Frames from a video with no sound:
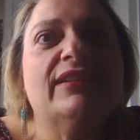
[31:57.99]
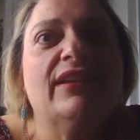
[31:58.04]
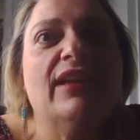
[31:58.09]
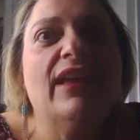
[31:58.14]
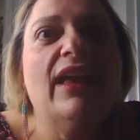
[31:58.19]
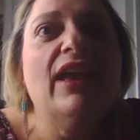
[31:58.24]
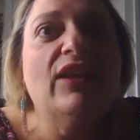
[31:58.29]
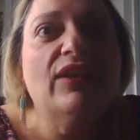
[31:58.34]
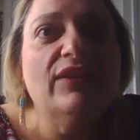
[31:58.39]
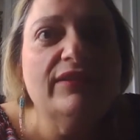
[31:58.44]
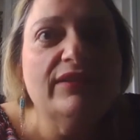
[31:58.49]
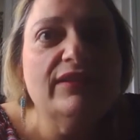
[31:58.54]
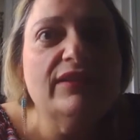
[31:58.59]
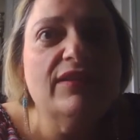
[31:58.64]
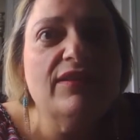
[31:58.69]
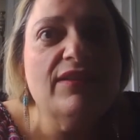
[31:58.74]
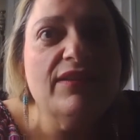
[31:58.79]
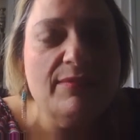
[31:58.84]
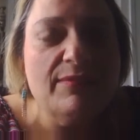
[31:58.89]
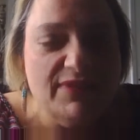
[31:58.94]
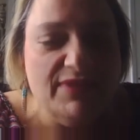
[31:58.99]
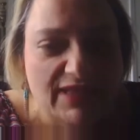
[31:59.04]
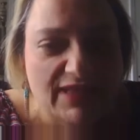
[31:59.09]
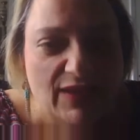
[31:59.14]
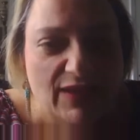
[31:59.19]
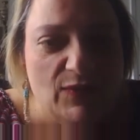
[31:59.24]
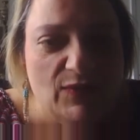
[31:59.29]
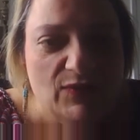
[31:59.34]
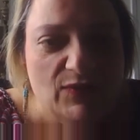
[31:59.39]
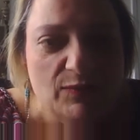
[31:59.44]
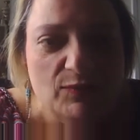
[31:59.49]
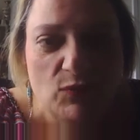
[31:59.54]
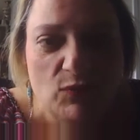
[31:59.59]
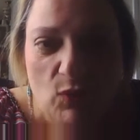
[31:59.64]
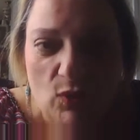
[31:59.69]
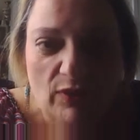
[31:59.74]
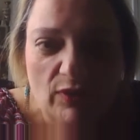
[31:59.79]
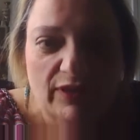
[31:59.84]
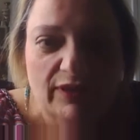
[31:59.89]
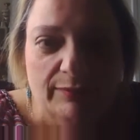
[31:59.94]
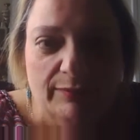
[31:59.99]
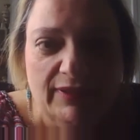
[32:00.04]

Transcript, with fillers: held themselves from calling